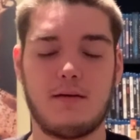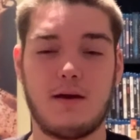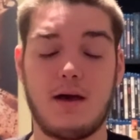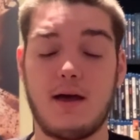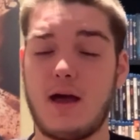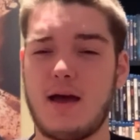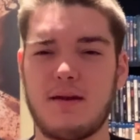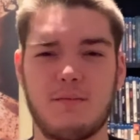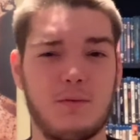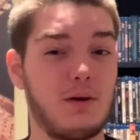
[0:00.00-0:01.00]
I
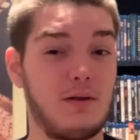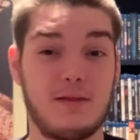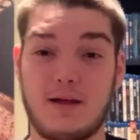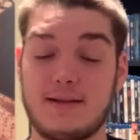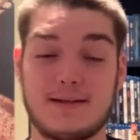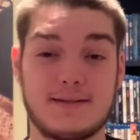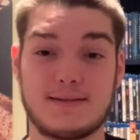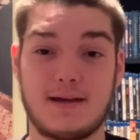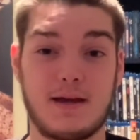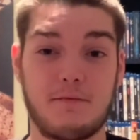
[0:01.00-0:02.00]
never really liked the
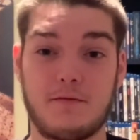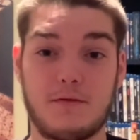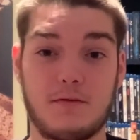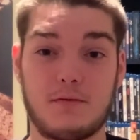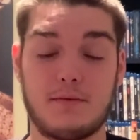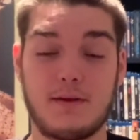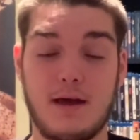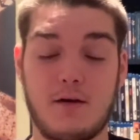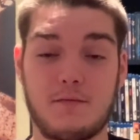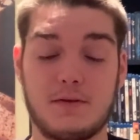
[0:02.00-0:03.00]
design for the
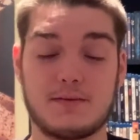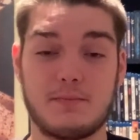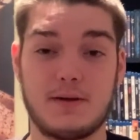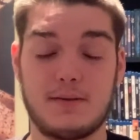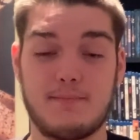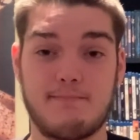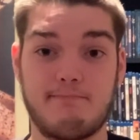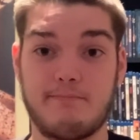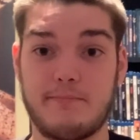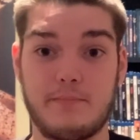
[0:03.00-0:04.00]
outfits, but
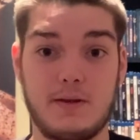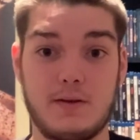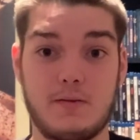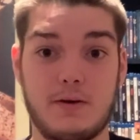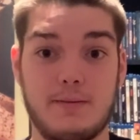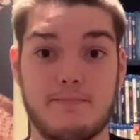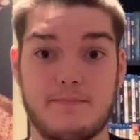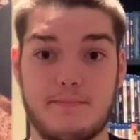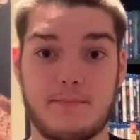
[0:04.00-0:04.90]
you know what?